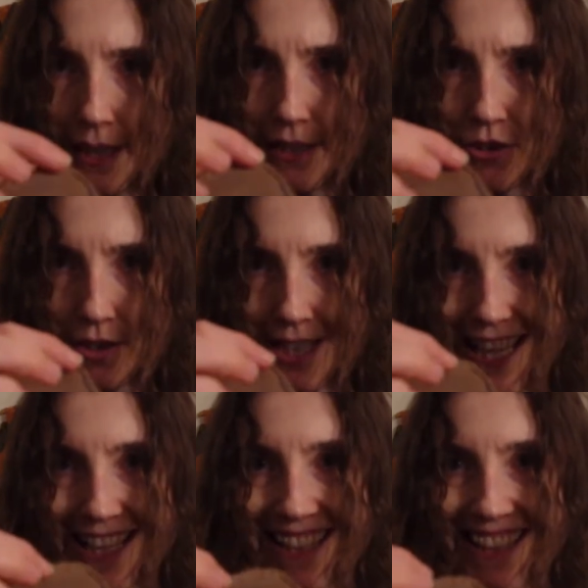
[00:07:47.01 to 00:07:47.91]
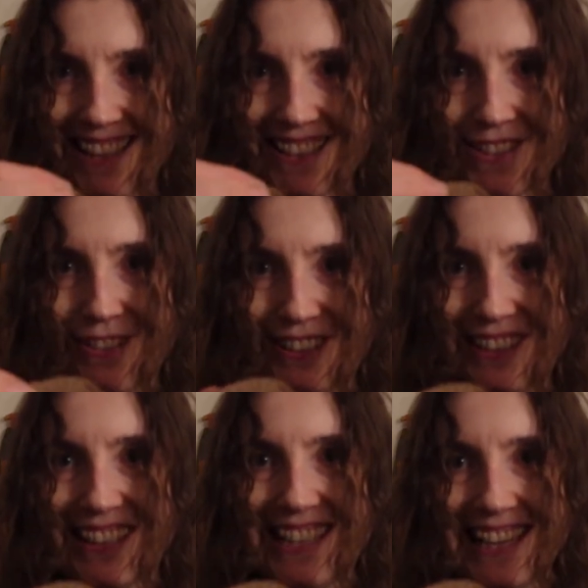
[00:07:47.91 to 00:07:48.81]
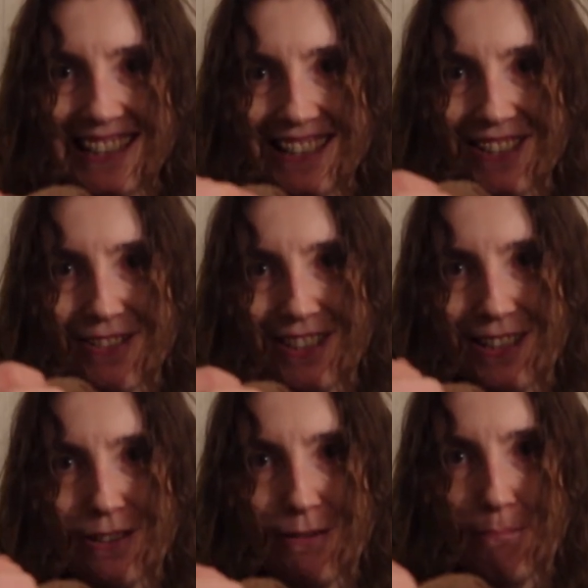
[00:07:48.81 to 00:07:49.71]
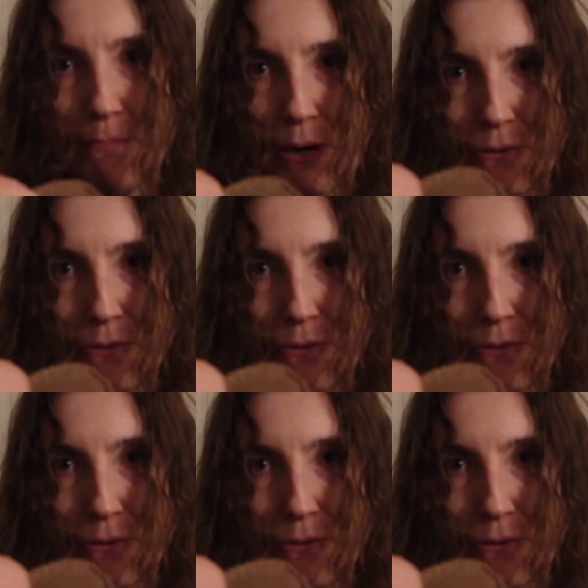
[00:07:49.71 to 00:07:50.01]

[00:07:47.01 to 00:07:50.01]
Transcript: It's just that it's no longer connected. So it's little